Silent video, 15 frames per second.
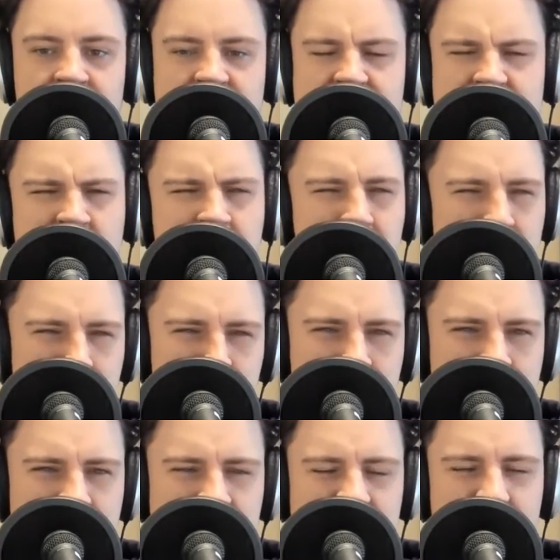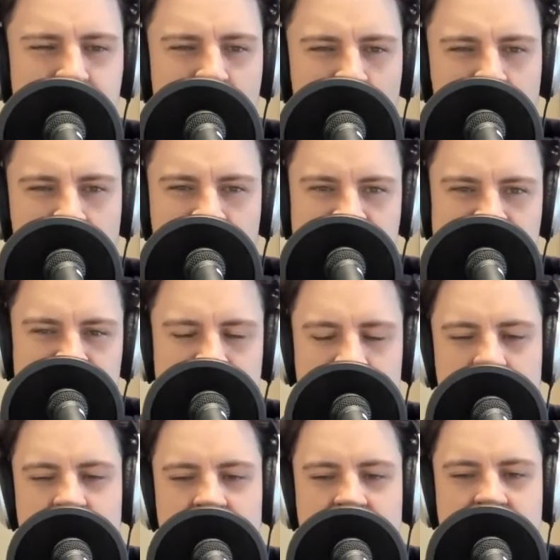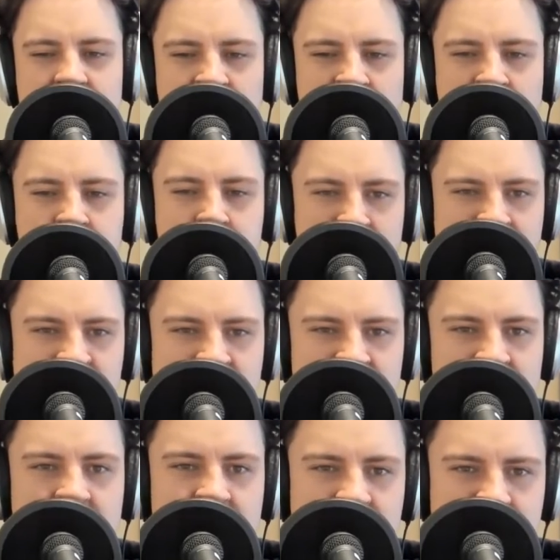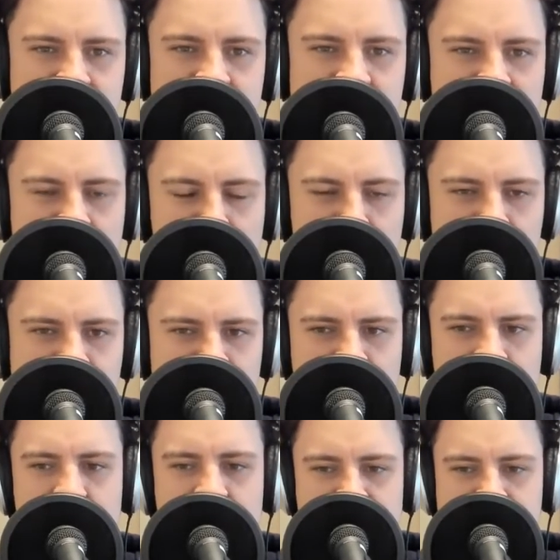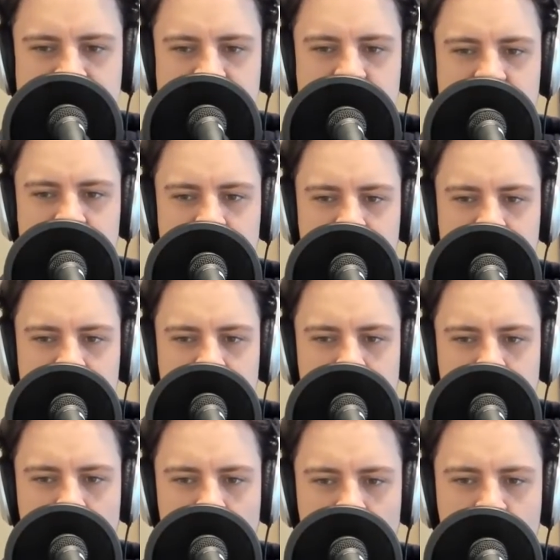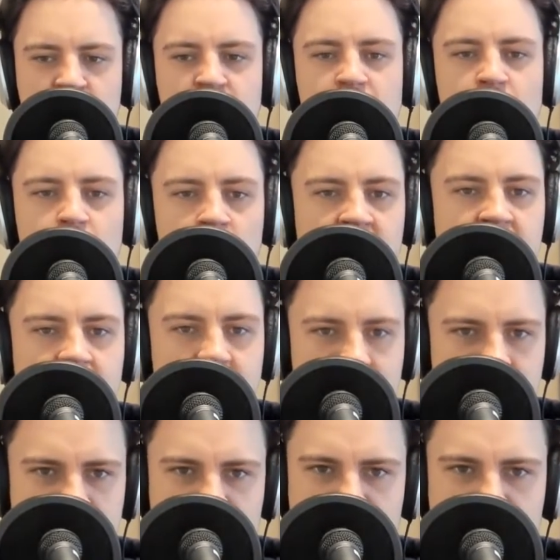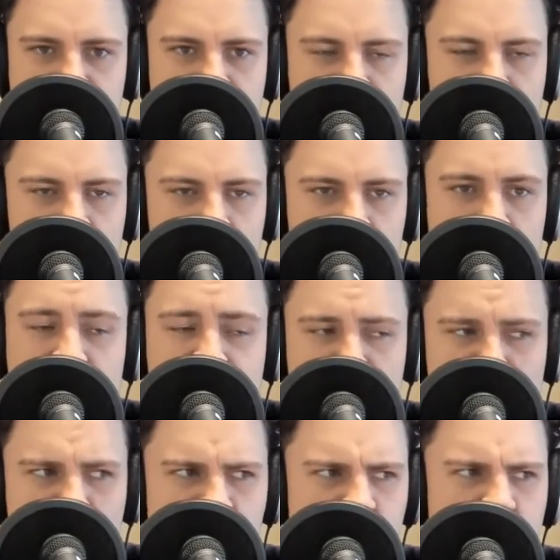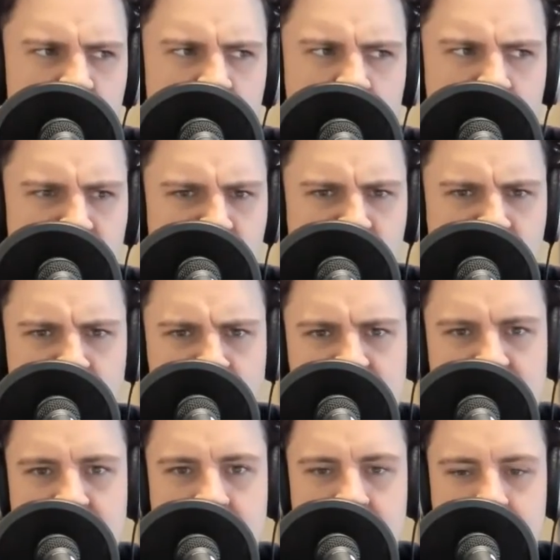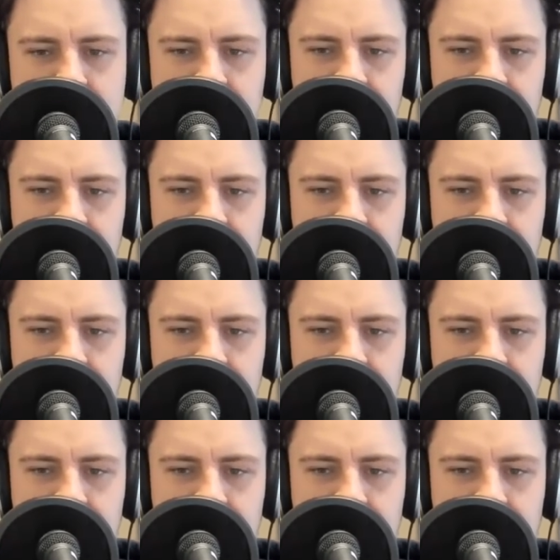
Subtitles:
His commitment, both physically and mentally, to this character is a joy to behold. When he first turned up on screen,